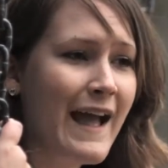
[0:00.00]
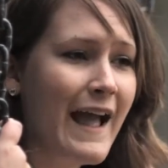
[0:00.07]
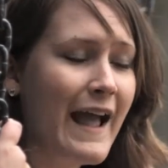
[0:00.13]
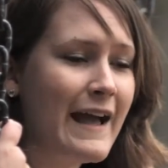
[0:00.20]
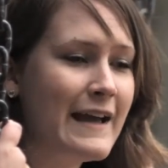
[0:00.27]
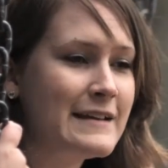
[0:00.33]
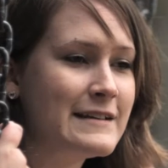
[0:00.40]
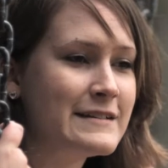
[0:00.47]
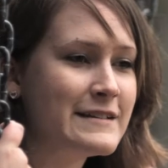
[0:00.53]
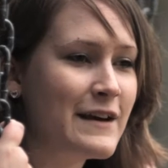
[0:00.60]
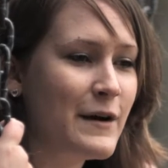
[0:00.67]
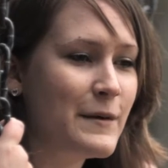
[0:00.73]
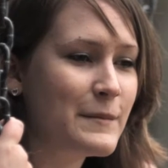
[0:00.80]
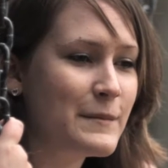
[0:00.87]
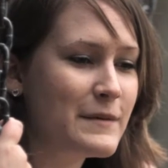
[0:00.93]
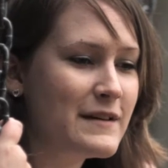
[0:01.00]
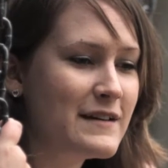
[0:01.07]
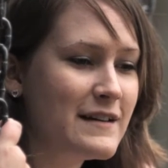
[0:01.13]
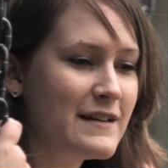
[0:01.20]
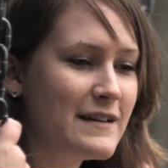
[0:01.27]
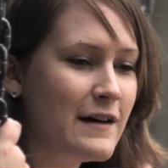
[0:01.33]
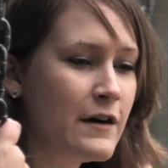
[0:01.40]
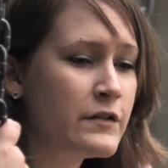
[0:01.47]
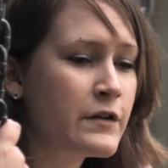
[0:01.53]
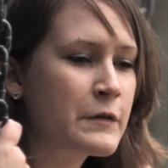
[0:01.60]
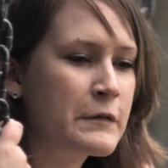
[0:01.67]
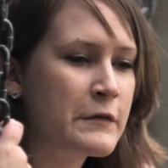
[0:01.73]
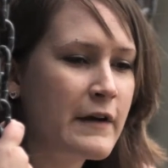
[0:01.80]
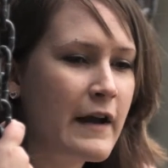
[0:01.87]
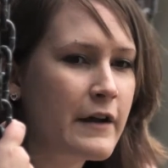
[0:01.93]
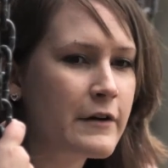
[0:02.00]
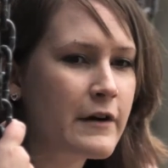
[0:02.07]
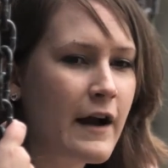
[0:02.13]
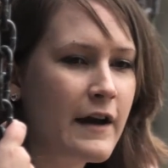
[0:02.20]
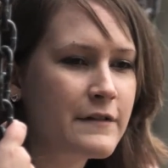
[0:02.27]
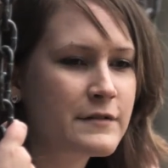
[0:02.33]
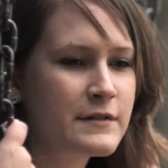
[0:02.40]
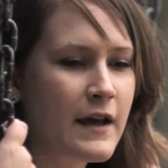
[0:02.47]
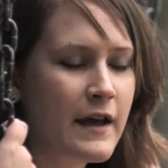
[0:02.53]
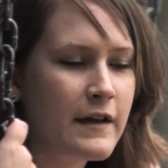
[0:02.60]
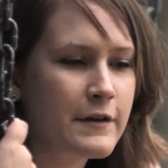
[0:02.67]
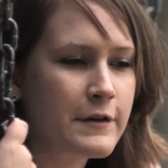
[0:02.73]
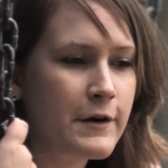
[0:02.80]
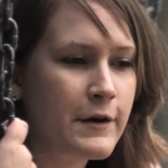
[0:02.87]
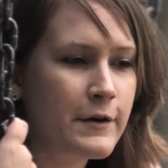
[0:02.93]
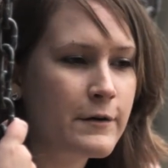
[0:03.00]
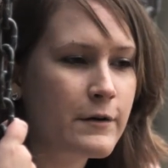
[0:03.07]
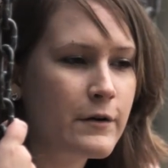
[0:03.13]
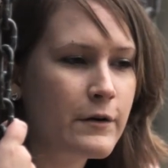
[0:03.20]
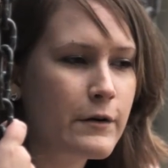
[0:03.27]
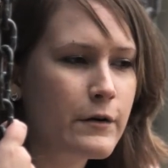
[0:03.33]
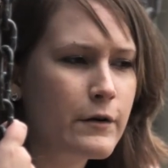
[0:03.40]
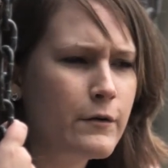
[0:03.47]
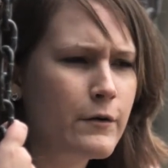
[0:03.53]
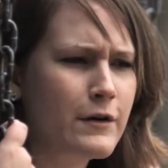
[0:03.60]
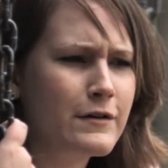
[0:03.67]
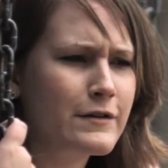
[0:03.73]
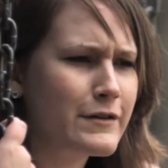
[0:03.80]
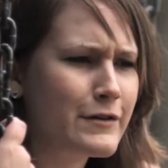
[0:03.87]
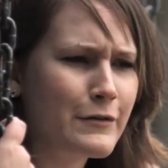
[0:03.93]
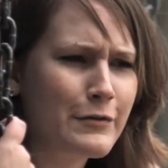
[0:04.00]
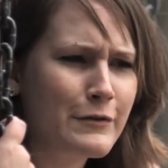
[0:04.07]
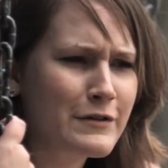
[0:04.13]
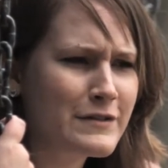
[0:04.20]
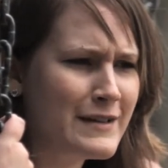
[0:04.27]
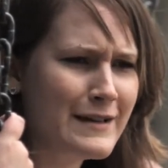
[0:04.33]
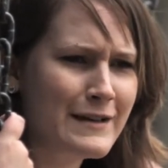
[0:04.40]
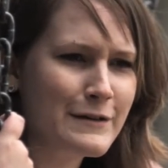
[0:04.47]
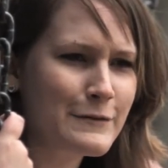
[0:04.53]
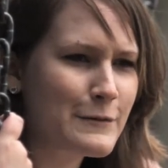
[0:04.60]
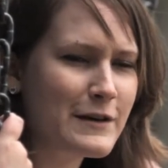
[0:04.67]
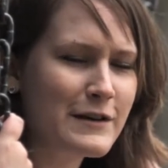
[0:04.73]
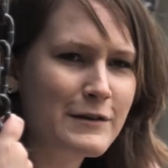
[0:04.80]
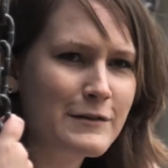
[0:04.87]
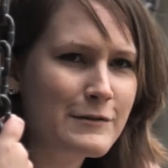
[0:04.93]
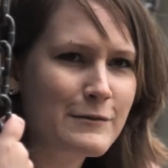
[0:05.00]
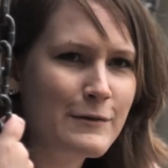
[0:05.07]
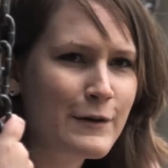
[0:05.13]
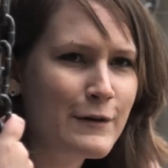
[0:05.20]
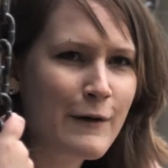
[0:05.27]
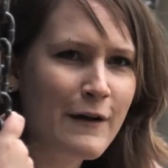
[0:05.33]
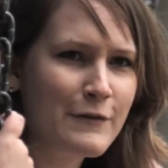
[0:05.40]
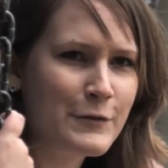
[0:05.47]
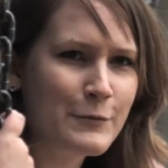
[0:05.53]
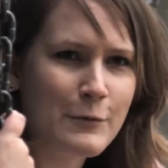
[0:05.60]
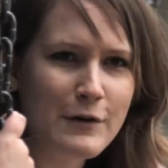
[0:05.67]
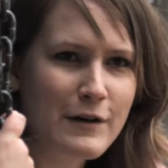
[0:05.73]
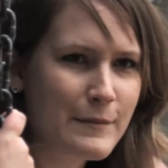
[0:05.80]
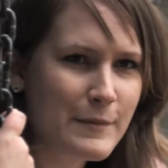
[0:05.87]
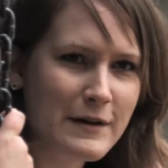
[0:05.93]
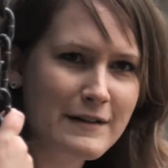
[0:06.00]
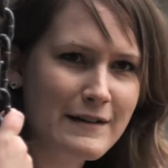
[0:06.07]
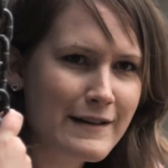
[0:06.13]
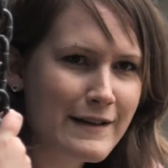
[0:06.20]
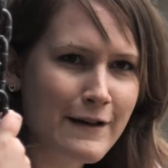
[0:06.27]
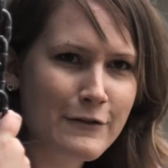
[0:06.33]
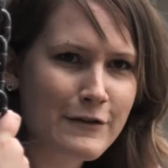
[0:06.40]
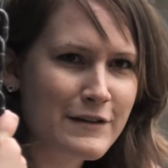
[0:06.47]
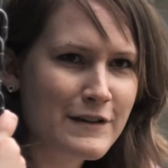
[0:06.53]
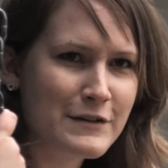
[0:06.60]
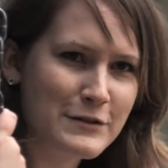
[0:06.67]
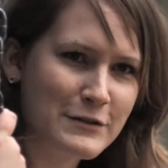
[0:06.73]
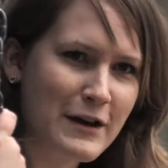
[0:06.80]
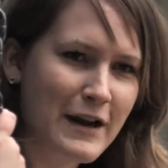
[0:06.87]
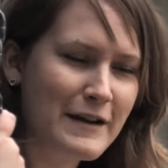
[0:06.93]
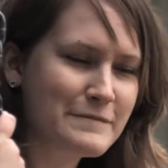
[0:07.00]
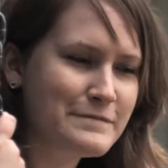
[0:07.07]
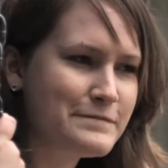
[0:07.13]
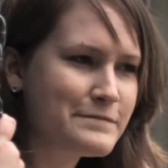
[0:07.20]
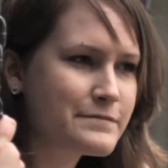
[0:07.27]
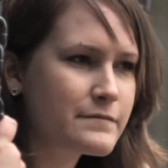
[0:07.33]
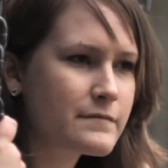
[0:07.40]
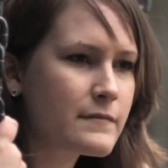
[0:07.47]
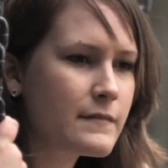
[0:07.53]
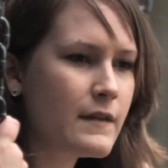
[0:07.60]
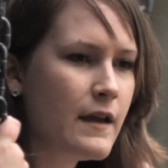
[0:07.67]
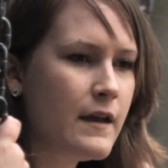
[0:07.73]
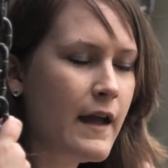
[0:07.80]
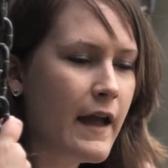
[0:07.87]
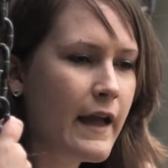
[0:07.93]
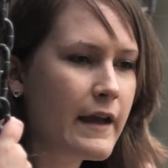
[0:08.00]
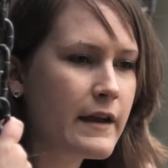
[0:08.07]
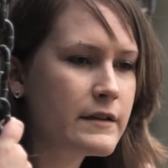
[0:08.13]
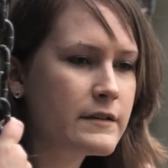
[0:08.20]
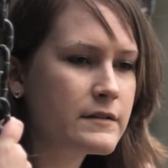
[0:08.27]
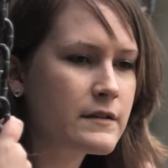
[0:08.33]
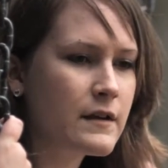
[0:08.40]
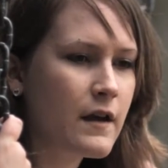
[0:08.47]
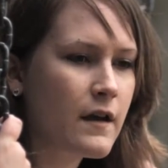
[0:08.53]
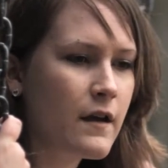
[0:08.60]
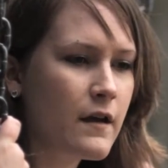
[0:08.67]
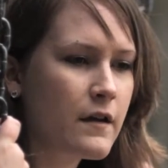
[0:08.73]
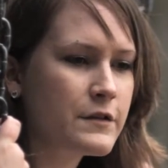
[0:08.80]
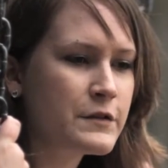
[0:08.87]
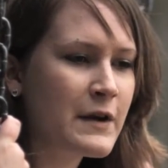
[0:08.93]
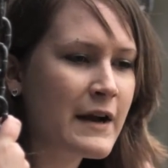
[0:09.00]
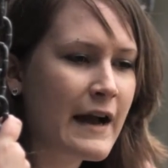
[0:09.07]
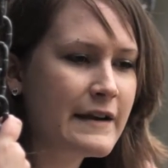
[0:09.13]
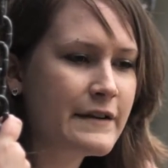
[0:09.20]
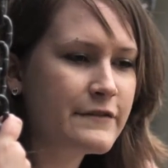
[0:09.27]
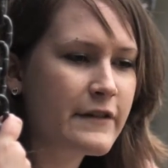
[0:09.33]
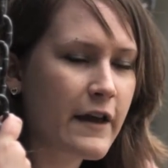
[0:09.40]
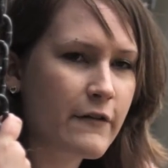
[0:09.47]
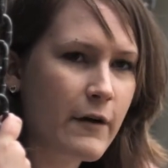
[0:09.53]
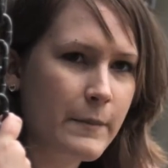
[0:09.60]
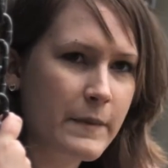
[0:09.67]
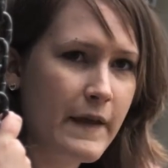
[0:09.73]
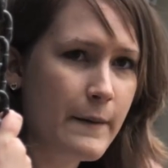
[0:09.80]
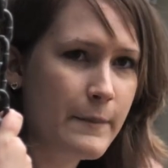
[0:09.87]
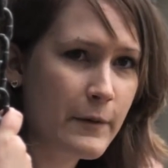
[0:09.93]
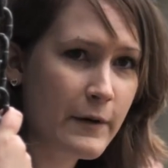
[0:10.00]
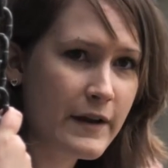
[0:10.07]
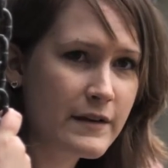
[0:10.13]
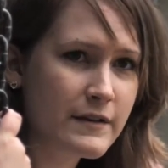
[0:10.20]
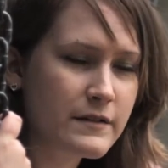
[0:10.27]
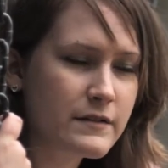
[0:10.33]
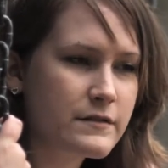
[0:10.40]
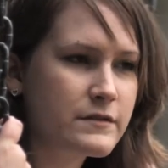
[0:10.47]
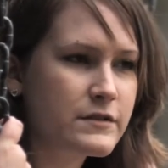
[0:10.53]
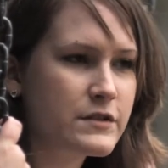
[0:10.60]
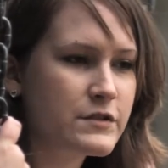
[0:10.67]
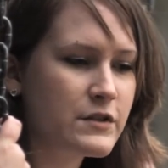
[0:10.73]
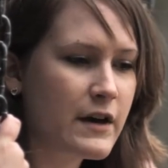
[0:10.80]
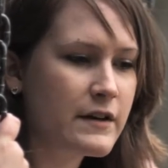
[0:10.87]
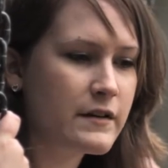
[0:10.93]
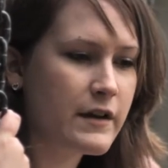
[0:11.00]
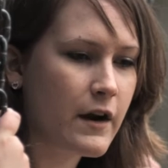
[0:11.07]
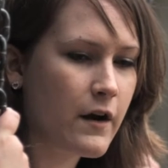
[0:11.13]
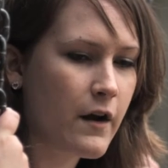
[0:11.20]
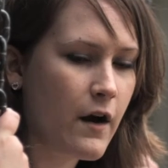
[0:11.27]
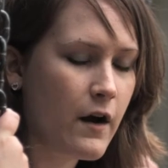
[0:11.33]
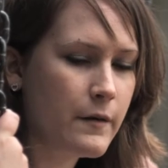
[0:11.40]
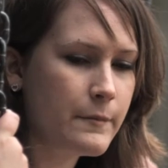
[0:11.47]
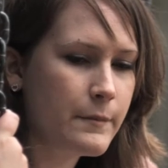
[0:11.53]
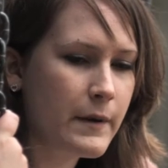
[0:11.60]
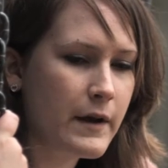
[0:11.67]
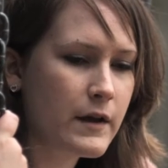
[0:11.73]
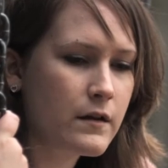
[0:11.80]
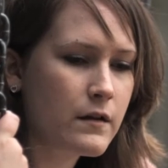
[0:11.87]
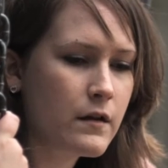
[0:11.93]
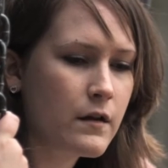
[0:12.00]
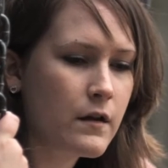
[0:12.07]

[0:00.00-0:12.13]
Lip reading: And I'll never forget her kind of saying, you know, well, you're 13, what do you have to worry about? Like, everything's great. And so I kind of gave up at that point and just tried to carry on. But